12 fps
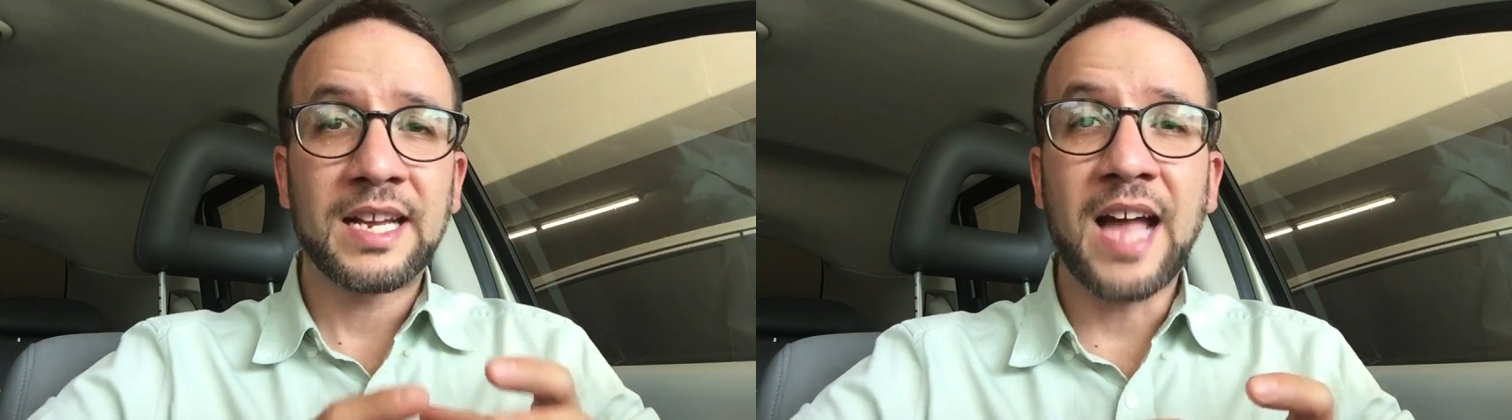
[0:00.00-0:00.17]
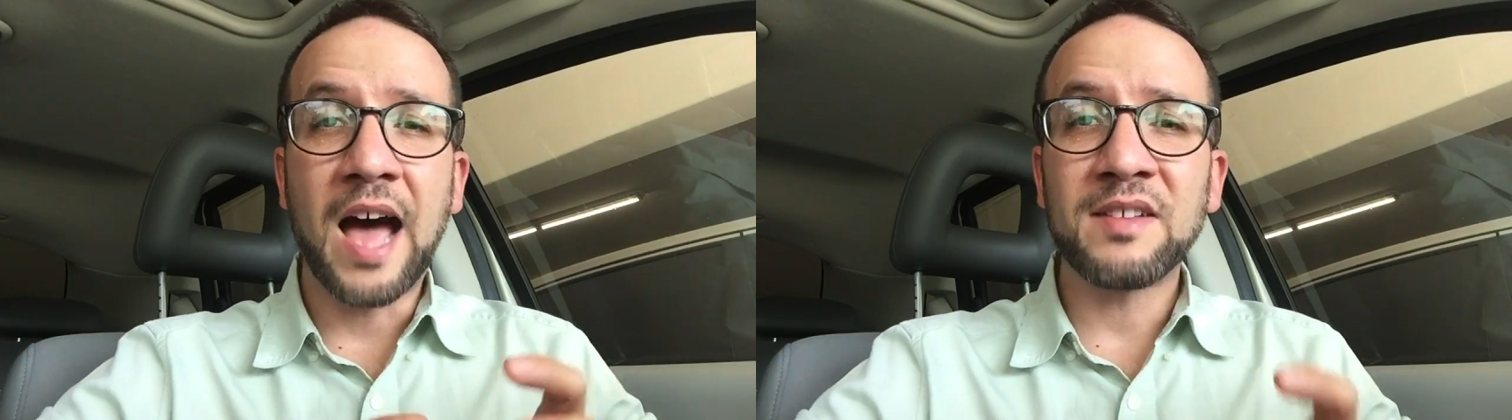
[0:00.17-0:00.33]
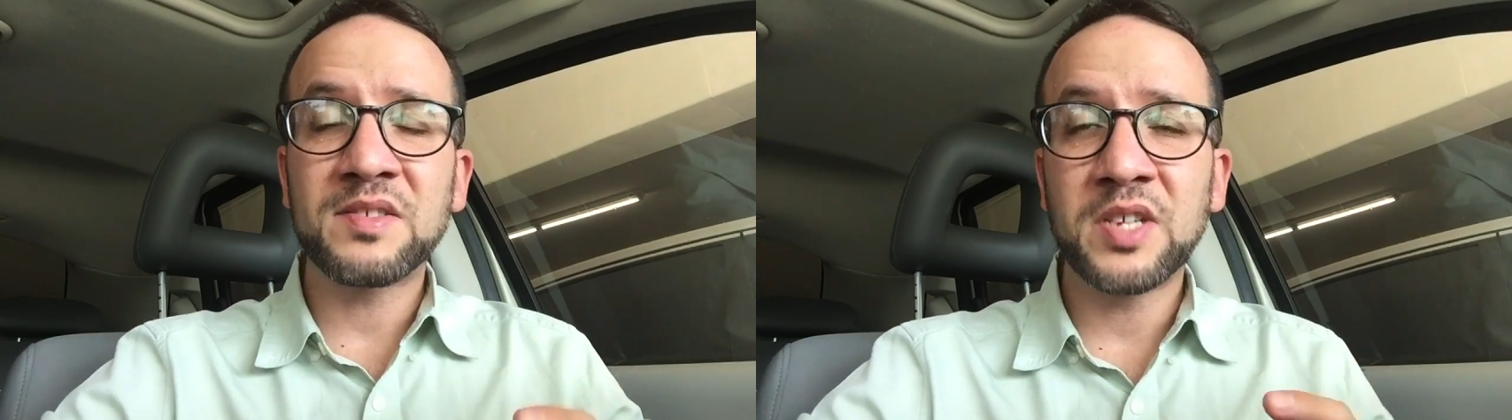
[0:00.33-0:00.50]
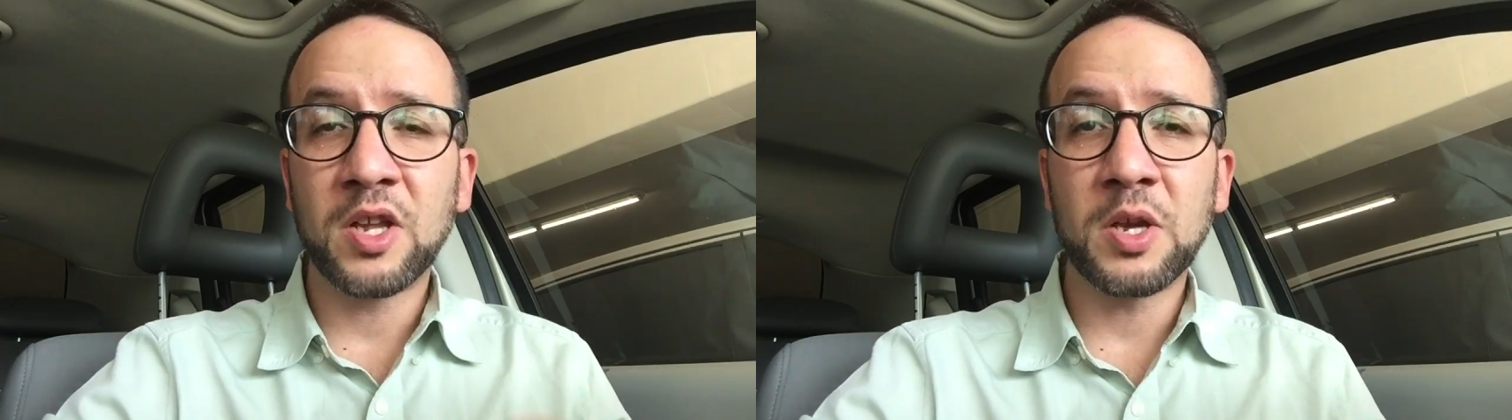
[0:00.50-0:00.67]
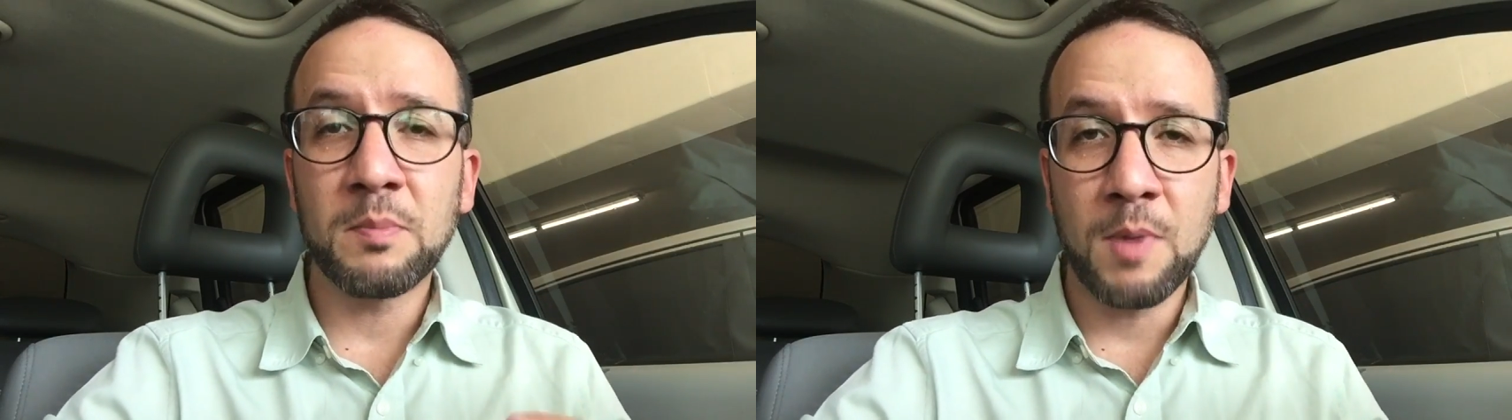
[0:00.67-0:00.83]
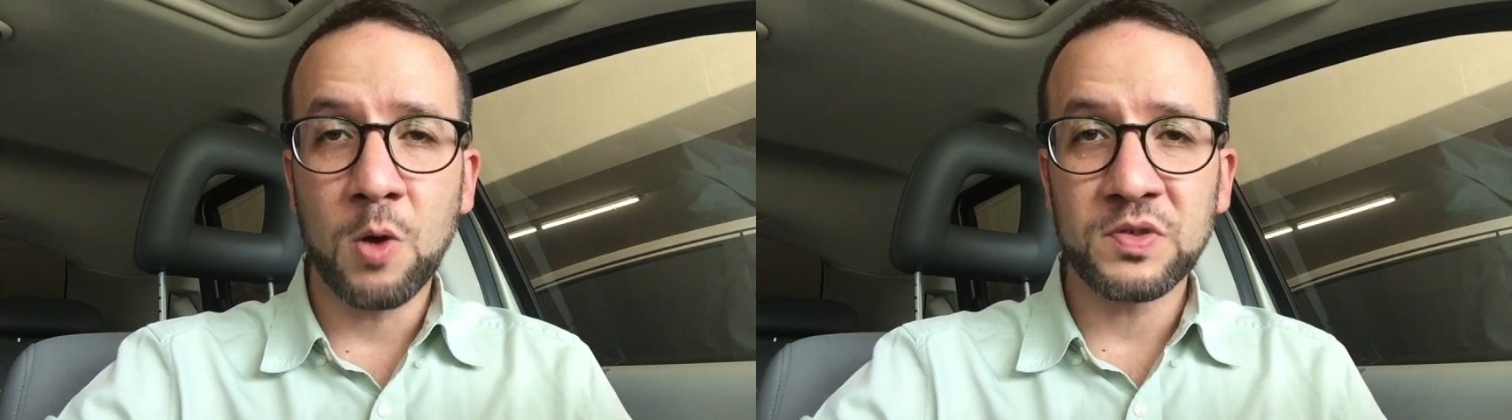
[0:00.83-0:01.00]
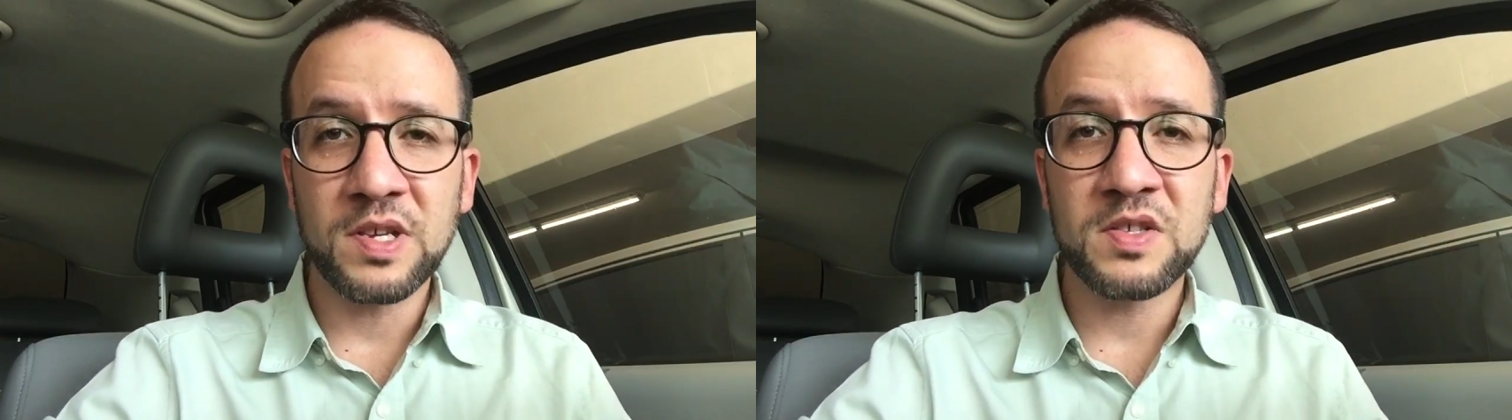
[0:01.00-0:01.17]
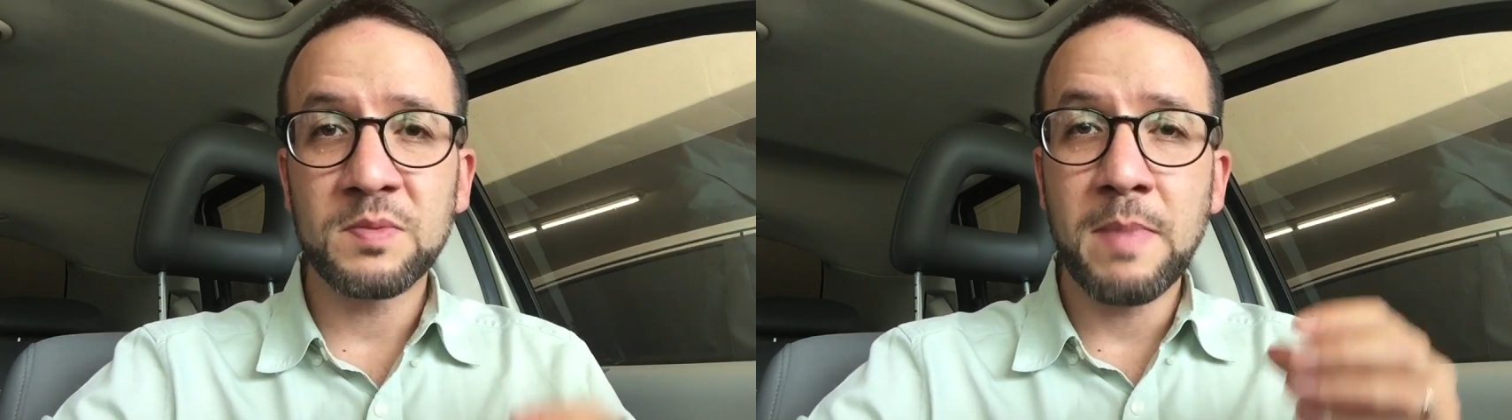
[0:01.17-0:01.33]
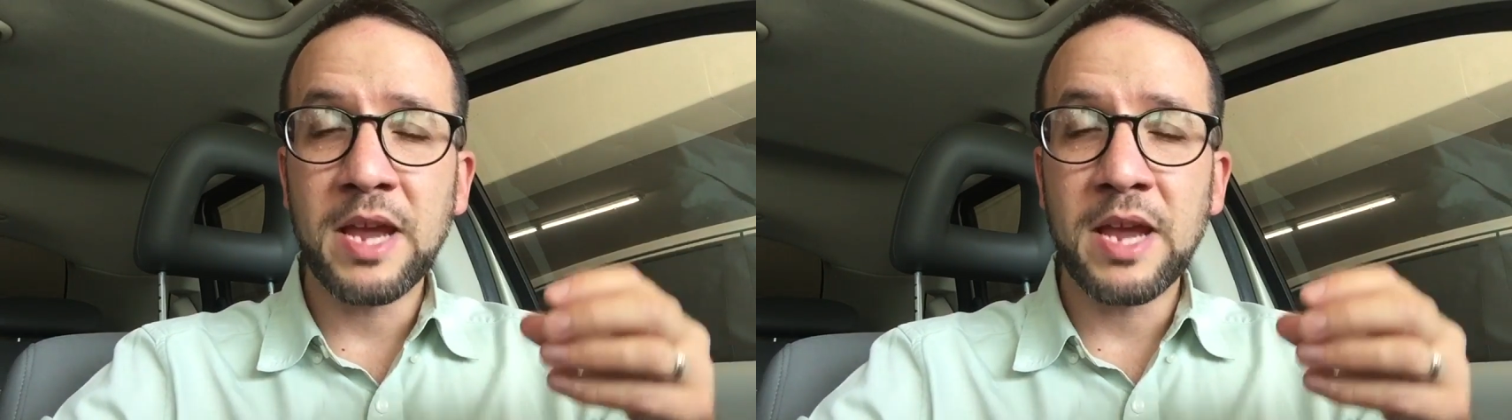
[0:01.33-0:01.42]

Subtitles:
God is telling Moses,